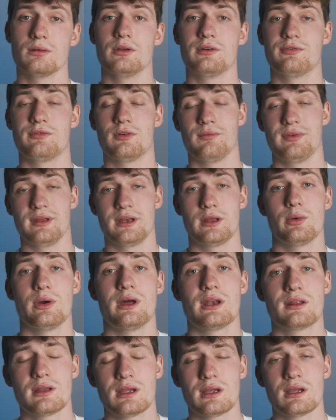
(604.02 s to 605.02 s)
it for video
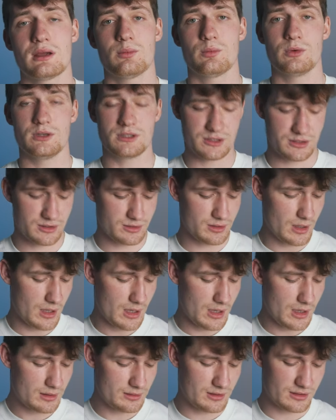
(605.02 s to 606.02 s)
editing, which
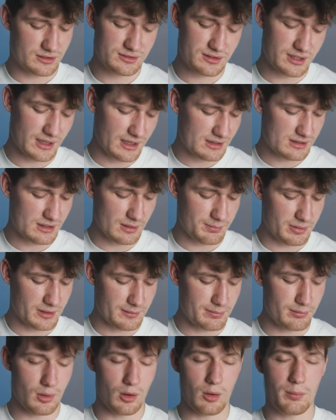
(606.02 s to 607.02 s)
just takes a
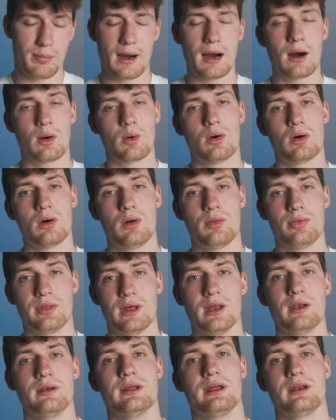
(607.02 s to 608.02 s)
bit more power
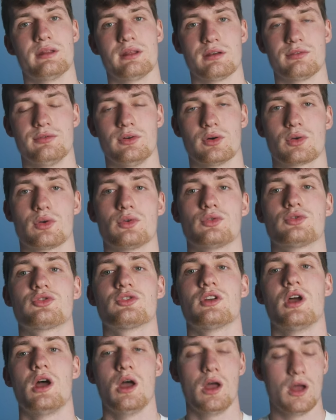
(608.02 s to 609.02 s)
than editing photos.
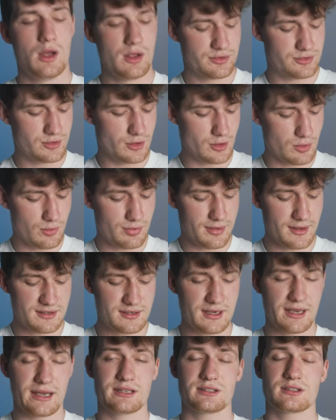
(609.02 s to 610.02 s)
So this
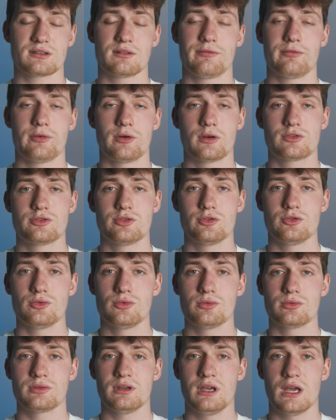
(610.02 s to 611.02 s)
has
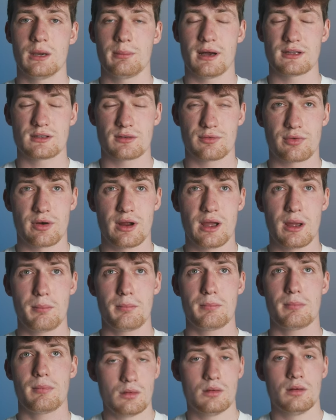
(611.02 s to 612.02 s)
32 gigabytes of
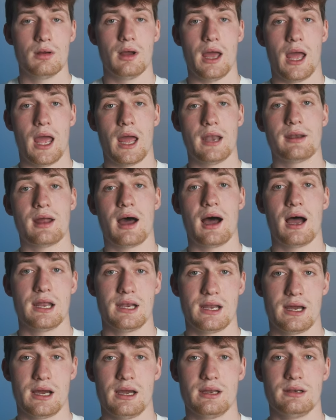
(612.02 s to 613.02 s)
RAM, an
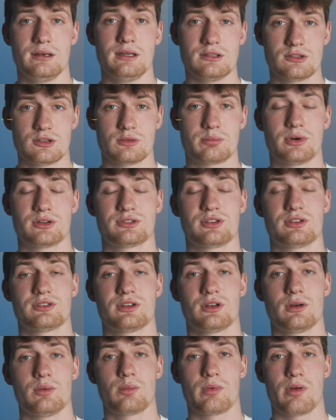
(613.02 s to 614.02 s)
i9 Intel
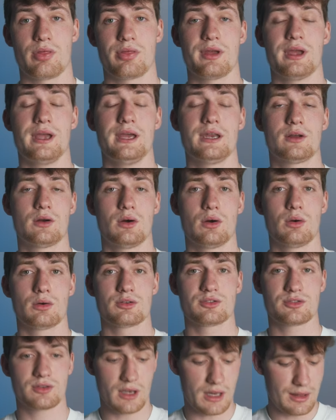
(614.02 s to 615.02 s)
processor with 8
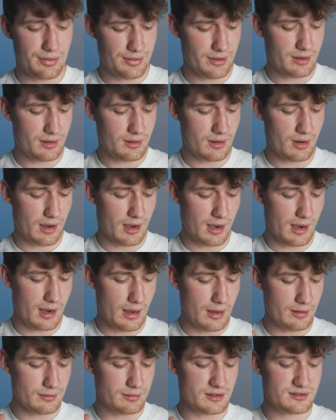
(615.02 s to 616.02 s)
cores, and then
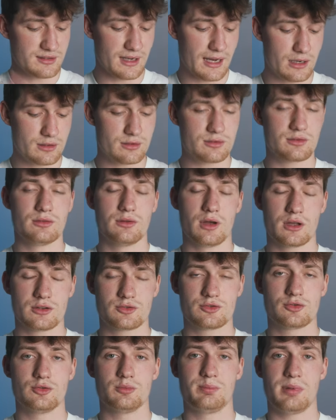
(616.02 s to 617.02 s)
I decided
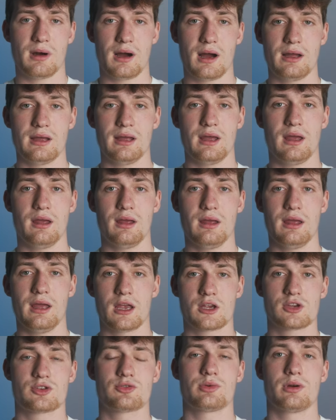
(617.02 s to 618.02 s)
not to buy
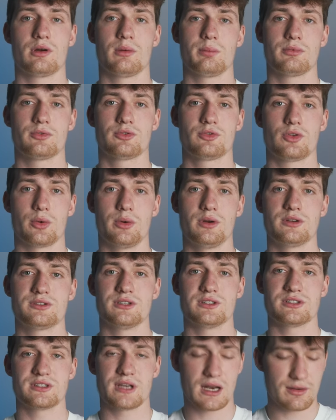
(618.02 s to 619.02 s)
extra storage
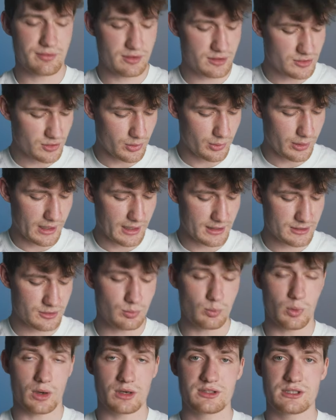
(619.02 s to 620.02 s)
inside of it, so it has
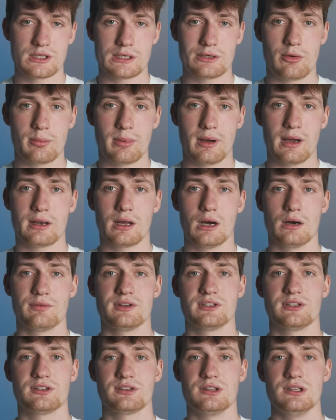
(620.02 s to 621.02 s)
1 terabyte of
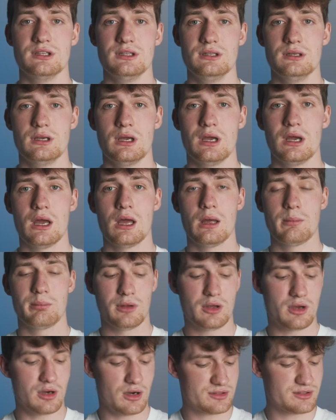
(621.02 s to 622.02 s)
SSD,
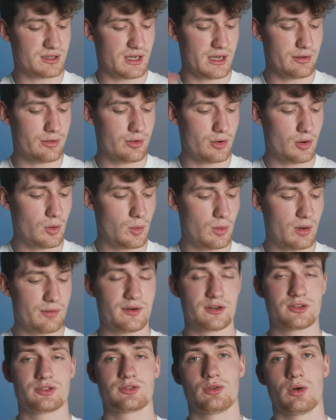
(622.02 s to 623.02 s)
because I know if
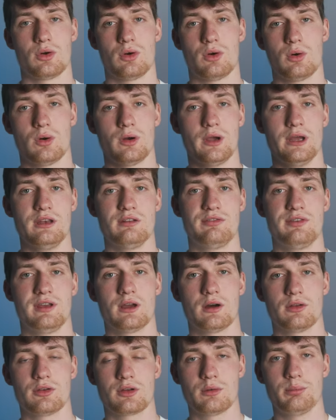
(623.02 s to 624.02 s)
I store
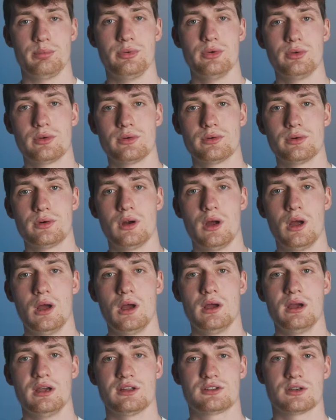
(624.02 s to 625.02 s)
anything on the computer,
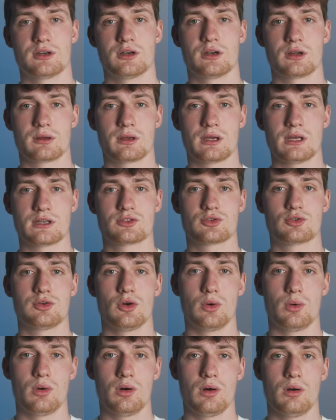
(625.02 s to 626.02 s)
it's gonna get
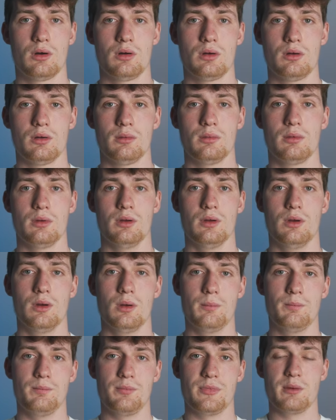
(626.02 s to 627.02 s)
slower
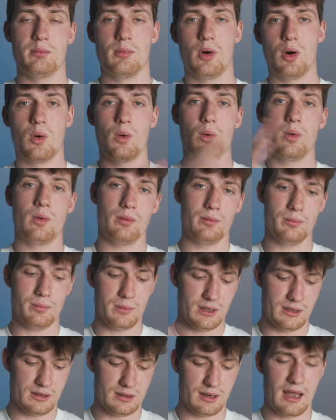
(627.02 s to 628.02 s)
the more
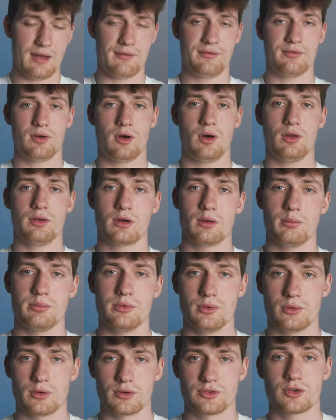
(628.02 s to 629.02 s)
it have on the
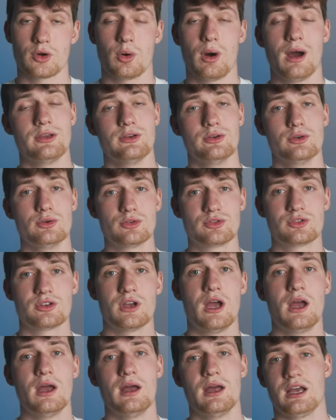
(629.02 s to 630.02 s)
computer. So I use
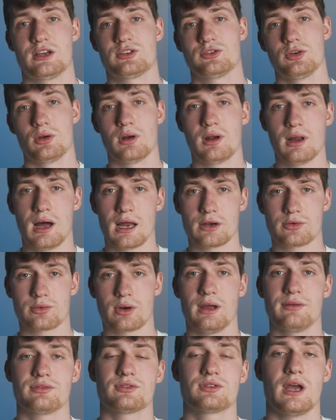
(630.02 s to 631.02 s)
external hard
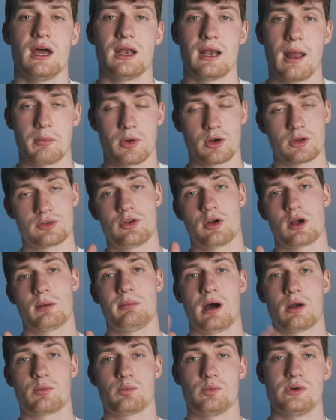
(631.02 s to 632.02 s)
drives, and I'm gonna talk
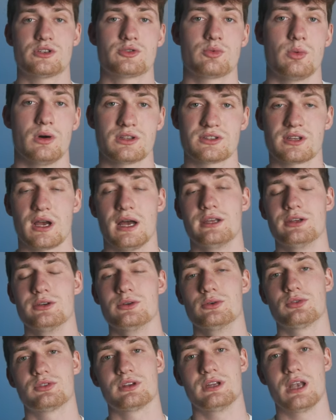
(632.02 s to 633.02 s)
about which ones I
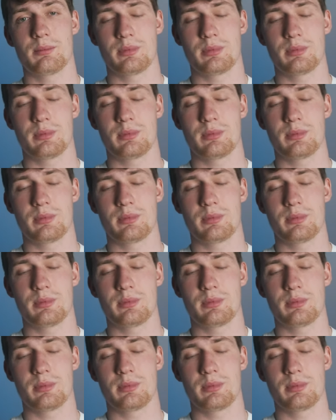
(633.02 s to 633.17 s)
use.